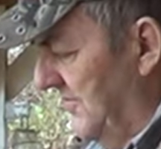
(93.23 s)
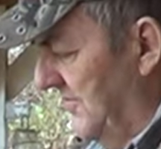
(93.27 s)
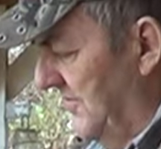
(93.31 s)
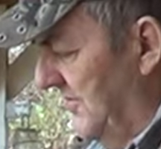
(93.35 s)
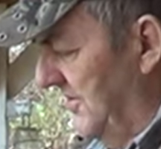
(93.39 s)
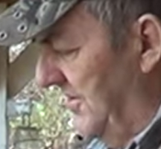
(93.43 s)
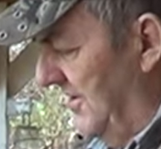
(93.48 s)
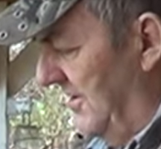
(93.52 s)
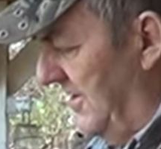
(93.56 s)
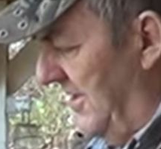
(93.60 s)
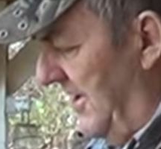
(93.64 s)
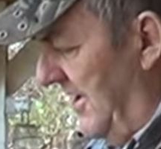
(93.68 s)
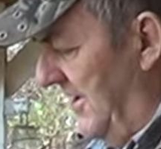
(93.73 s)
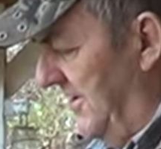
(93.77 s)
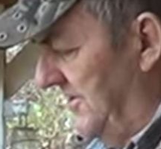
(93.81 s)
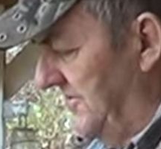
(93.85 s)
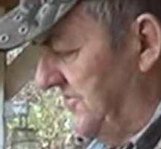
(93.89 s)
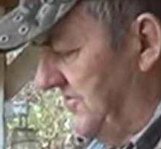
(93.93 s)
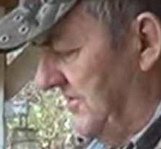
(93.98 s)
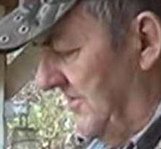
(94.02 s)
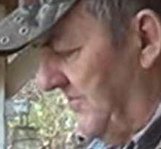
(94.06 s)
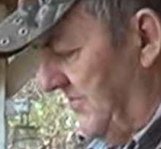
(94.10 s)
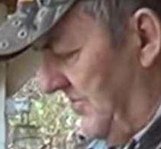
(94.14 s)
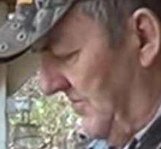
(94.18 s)

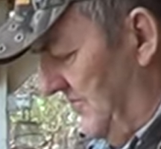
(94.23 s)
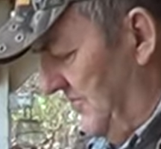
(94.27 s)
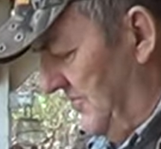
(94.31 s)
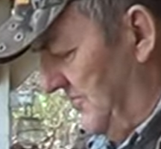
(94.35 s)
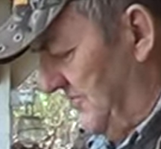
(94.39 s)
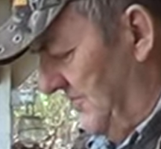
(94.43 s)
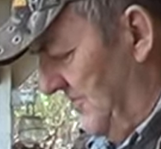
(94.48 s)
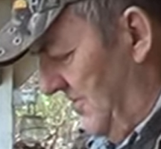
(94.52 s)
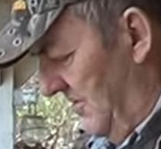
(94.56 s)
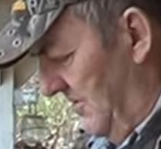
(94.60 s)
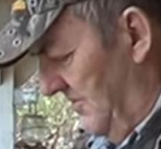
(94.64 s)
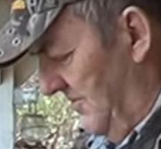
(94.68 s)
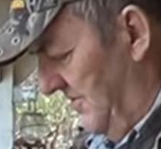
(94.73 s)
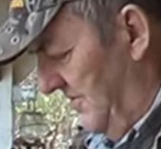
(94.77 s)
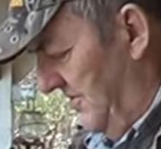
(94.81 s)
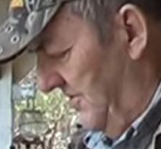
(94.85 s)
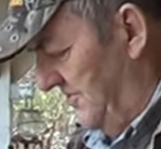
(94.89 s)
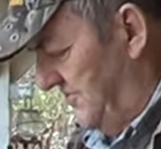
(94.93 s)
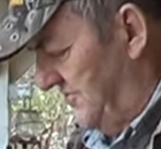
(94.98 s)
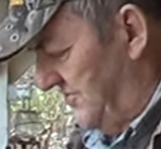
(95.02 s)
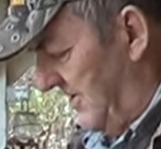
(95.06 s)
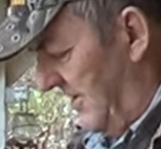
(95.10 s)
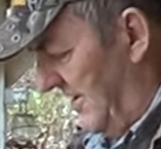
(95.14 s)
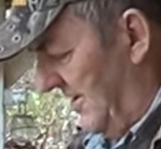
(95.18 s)
realized something was wrong with
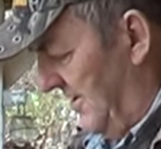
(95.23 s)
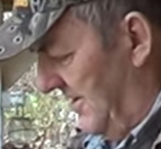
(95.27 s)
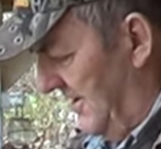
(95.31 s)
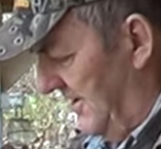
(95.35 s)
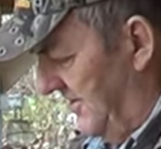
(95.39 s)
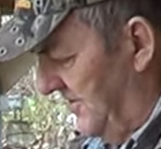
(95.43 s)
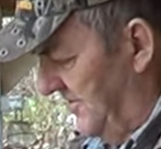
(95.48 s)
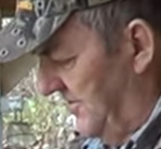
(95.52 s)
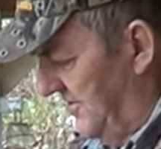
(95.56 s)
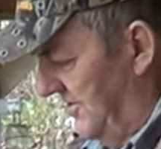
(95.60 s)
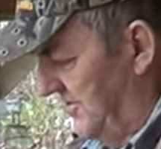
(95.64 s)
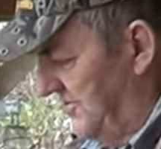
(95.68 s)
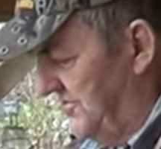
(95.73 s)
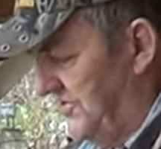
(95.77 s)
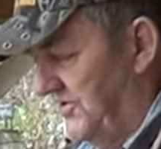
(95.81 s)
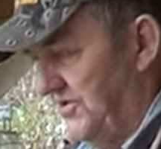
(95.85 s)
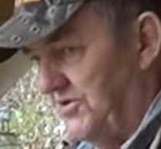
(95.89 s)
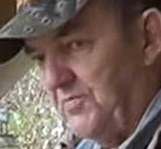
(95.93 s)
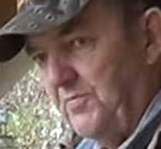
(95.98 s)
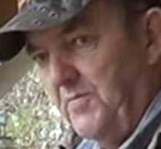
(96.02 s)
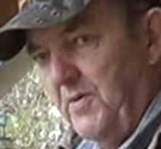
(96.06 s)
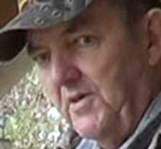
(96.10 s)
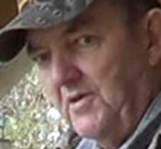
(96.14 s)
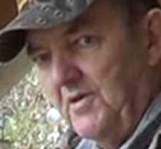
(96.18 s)
this satellite dish it
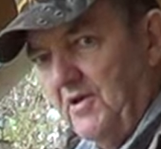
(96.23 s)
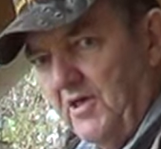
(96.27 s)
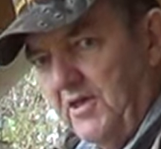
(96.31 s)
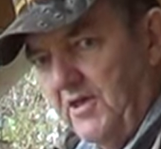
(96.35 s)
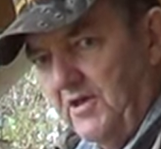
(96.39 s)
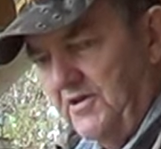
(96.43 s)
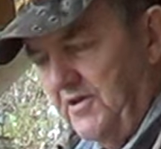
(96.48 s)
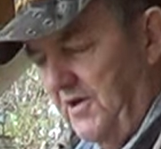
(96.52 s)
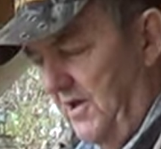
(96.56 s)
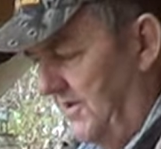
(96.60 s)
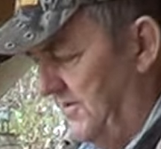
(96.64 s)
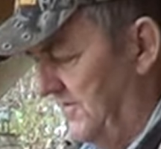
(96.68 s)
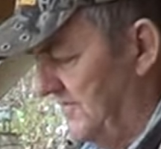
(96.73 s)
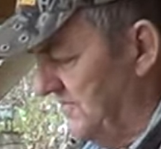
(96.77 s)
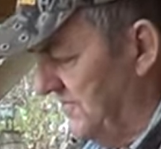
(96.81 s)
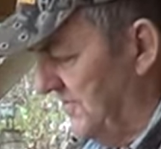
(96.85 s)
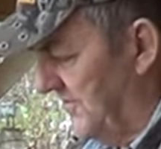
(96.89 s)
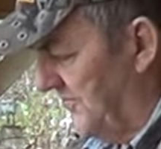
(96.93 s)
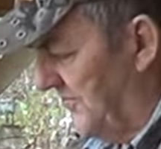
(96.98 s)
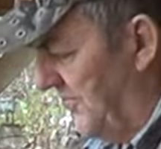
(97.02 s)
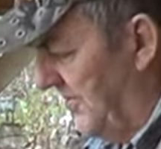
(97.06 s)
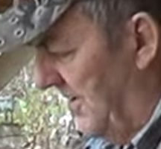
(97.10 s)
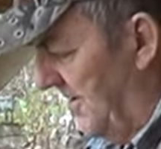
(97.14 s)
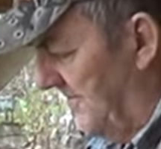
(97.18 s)
has been laying out on the
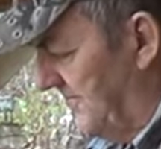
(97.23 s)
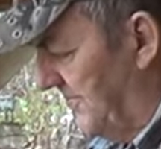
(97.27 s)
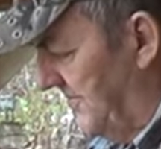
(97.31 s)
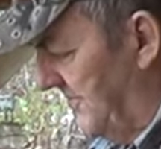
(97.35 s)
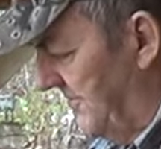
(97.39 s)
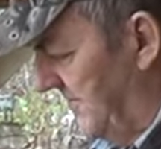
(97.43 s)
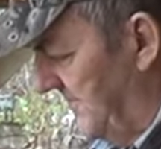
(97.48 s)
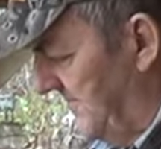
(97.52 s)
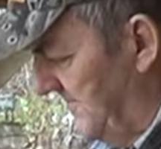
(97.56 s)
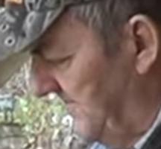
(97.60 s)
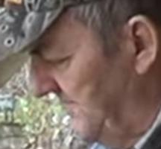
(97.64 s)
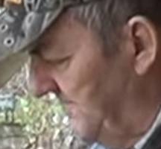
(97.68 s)
property.